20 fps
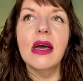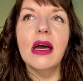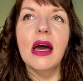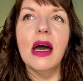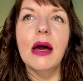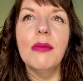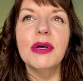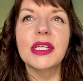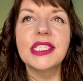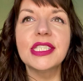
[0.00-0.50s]

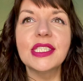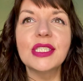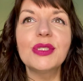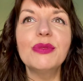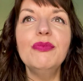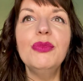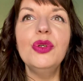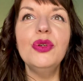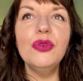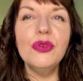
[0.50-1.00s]
a
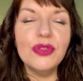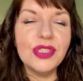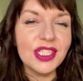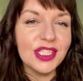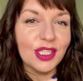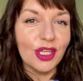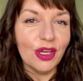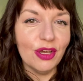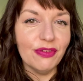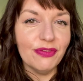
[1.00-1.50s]
smooth
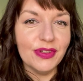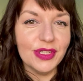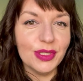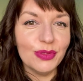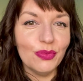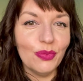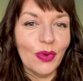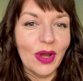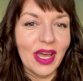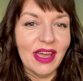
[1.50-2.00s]

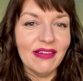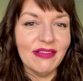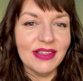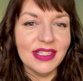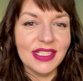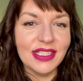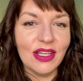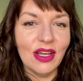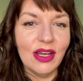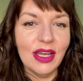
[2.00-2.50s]
surface.
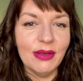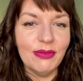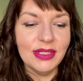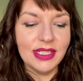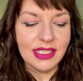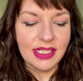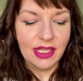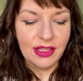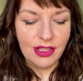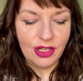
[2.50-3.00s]
Whereas I
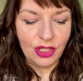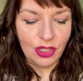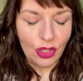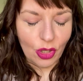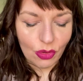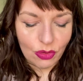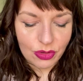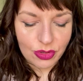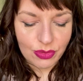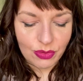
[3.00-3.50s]
would say the
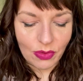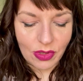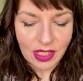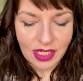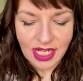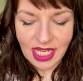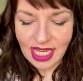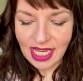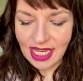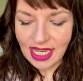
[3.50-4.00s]
gold
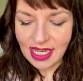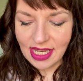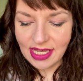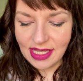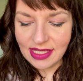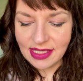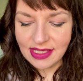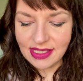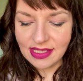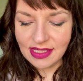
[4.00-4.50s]
one
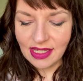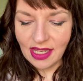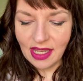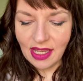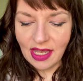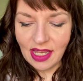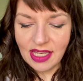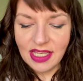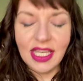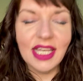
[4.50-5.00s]
is,
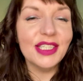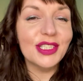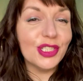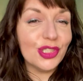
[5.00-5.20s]
yes,